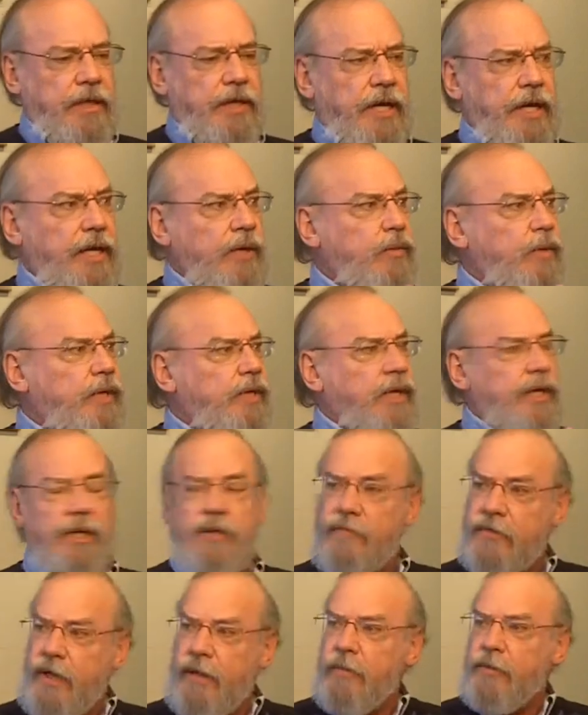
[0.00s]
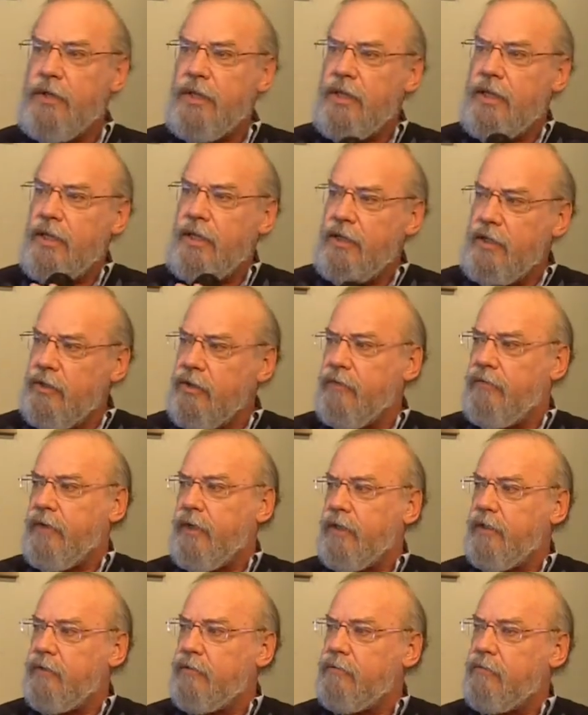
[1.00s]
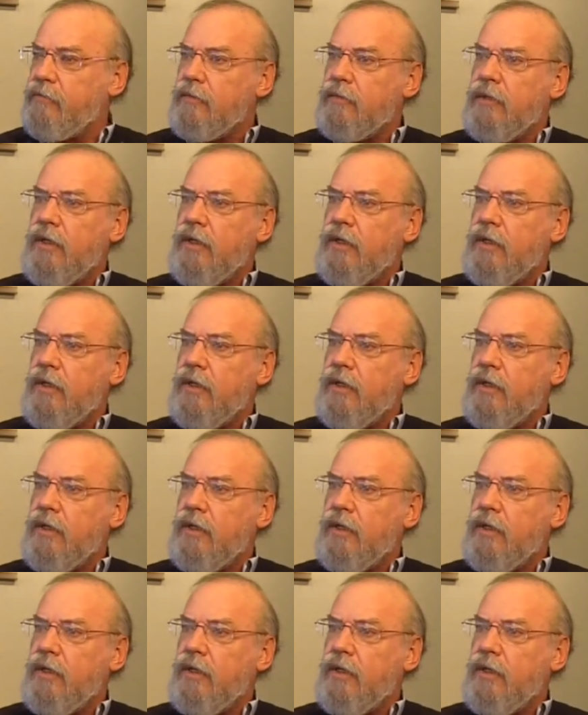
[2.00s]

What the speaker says: today we kind of come to the end of it.